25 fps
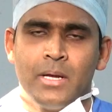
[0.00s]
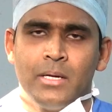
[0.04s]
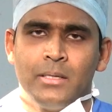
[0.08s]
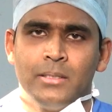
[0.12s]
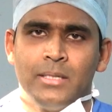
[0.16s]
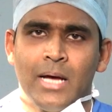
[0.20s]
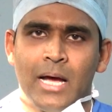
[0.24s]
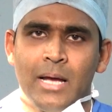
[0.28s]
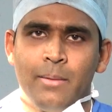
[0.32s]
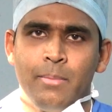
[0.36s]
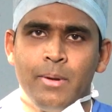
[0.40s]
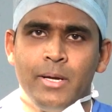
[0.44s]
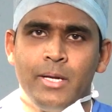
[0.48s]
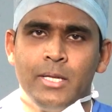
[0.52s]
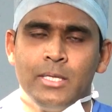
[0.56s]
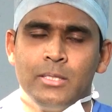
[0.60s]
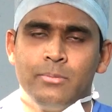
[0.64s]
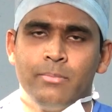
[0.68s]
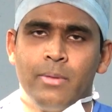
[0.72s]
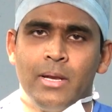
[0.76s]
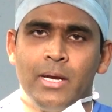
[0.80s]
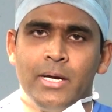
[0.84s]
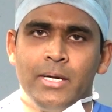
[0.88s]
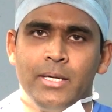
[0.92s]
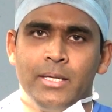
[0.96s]
Diabetes
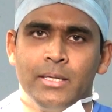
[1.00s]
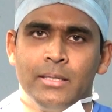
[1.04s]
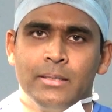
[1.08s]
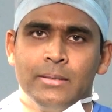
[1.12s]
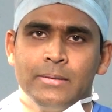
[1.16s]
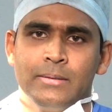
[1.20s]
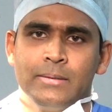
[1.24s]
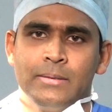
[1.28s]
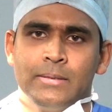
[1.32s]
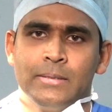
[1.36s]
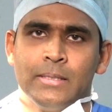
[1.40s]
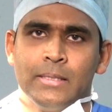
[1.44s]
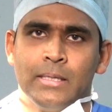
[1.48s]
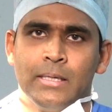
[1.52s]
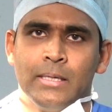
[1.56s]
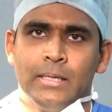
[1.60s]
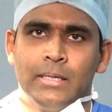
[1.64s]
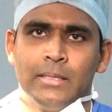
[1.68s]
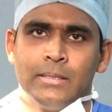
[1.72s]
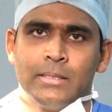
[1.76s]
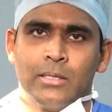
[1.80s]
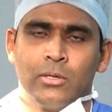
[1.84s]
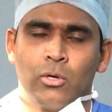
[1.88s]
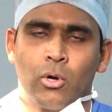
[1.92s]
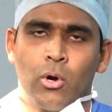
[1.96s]
mellitus uh,
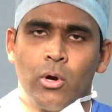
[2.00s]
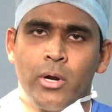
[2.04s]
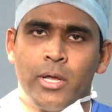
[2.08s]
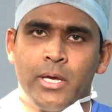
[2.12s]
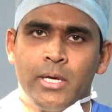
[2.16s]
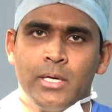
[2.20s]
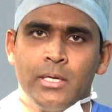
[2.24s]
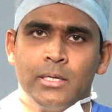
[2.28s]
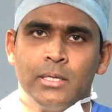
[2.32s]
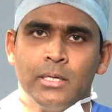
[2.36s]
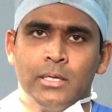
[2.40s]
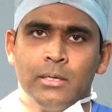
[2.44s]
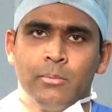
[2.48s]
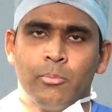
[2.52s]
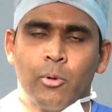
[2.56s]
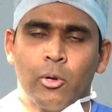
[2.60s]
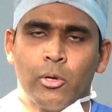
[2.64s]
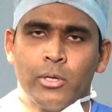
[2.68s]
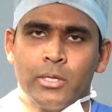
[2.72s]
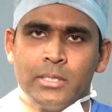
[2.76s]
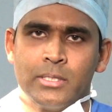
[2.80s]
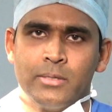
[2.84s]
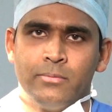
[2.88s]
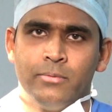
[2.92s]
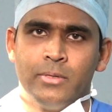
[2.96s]
is a chronic uh,
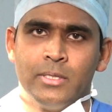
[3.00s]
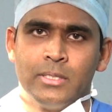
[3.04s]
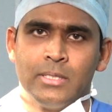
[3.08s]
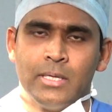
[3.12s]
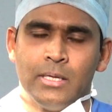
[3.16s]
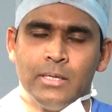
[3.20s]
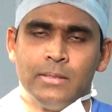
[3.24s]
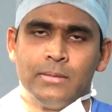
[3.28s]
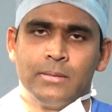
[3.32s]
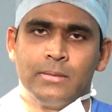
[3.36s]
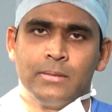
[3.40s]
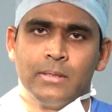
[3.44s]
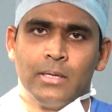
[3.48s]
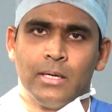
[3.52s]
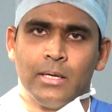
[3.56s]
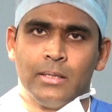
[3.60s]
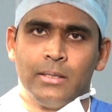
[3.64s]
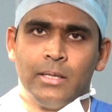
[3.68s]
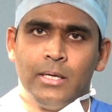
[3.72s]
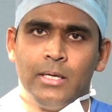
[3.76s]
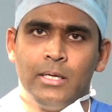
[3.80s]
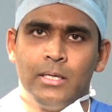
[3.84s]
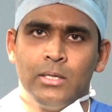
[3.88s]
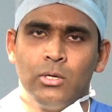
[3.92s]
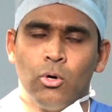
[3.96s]
progressive disease. I
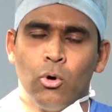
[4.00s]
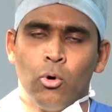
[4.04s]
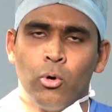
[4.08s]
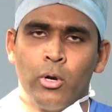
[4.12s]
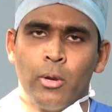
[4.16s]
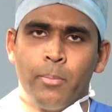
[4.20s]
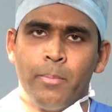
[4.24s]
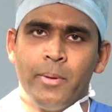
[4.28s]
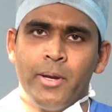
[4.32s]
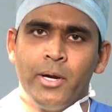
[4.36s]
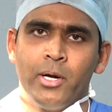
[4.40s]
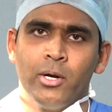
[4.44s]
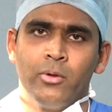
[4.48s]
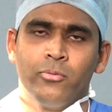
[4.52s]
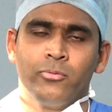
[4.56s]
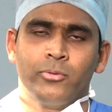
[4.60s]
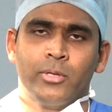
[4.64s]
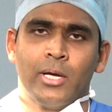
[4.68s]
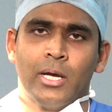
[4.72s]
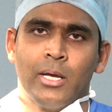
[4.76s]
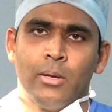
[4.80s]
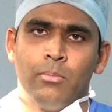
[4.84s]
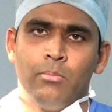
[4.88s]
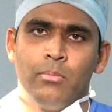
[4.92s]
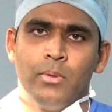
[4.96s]
think over a period of
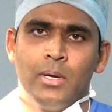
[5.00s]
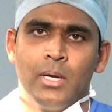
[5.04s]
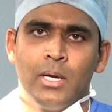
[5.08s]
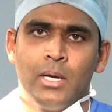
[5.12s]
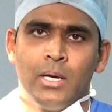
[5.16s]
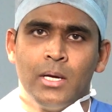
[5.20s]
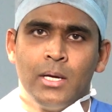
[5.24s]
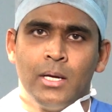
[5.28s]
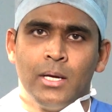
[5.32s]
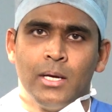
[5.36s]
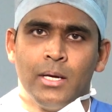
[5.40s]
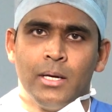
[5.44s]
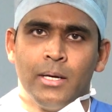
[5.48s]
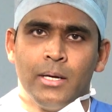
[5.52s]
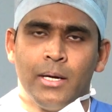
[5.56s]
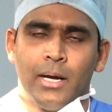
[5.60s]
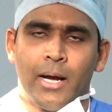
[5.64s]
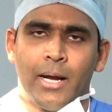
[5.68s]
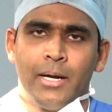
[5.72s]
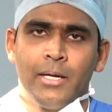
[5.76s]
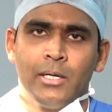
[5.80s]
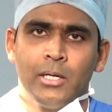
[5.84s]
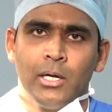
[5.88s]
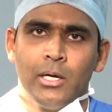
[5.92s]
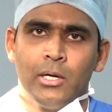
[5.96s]
time, uh,
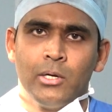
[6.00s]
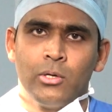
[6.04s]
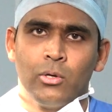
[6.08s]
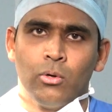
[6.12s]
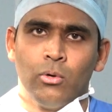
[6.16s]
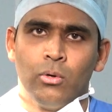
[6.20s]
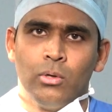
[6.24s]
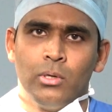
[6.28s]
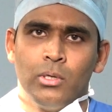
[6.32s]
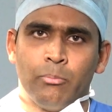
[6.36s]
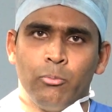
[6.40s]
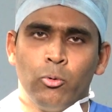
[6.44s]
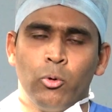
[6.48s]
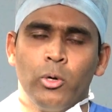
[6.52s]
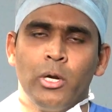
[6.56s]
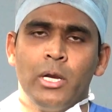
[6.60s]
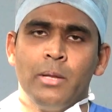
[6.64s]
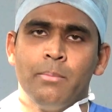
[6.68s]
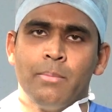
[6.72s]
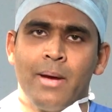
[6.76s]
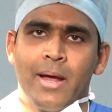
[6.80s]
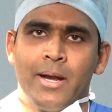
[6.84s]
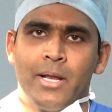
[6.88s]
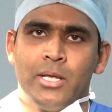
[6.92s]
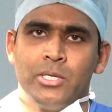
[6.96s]
uncontrolled, poorly
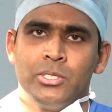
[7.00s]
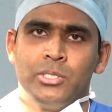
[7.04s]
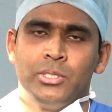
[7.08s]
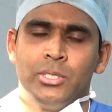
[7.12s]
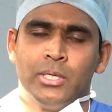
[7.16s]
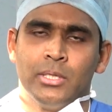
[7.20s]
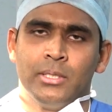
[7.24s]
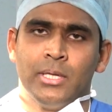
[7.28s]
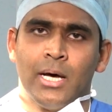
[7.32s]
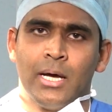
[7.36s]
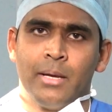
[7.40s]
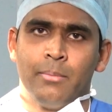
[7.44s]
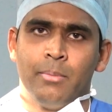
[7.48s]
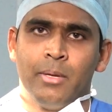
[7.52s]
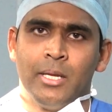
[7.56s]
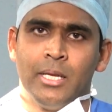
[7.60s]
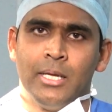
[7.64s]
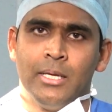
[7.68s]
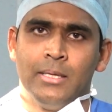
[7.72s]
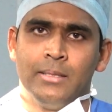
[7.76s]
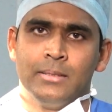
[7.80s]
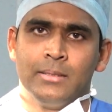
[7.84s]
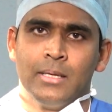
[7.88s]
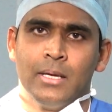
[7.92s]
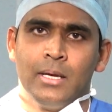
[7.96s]
managed
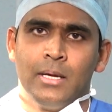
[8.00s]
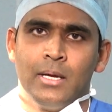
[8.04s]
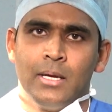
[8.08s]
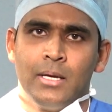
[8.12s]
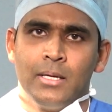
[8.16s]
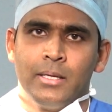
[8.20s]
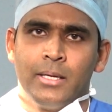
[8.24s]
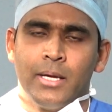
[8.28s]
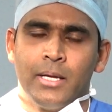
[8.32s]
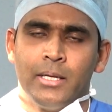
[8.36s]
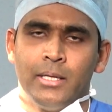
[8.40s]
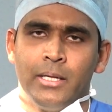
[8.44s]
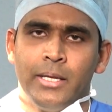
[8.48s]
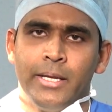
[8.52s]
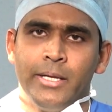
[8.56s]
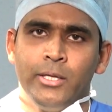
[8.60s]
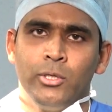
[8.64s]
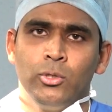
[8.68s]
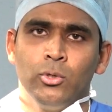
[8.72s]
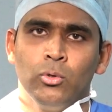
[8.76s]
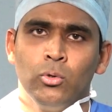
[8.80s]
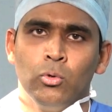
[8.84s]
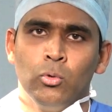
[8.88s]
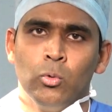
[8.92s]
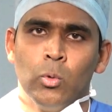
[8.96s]
diabetes can lead
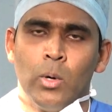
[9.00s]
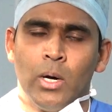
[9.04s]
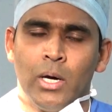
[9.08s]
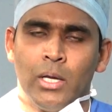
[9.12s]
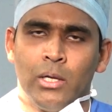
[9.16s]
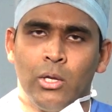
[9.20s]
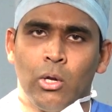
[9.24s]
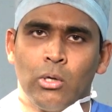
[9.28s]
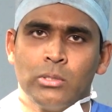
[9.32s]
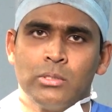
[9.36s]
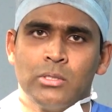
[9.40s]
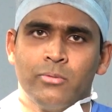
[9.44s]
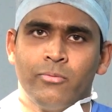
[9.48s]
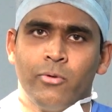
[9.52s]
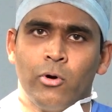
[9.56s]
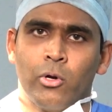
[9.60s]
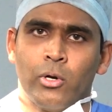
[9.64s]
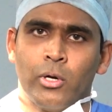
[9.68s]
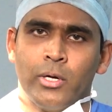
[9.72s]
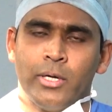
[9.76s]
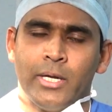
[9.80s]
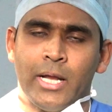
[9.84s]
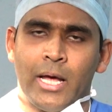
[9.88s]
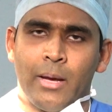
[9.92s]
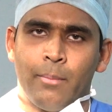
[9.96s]
to uh, lots of
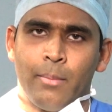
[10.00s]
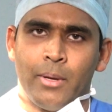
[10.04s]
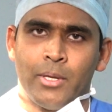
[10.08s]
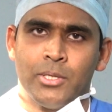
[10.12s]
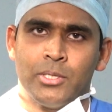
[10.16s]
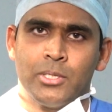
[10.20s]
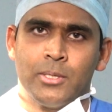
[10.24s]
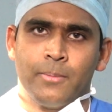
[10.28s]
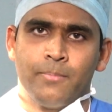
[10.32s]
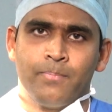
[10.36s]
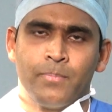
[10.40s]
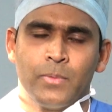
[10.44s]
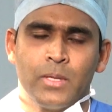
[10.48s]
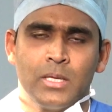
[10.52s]
organ damage.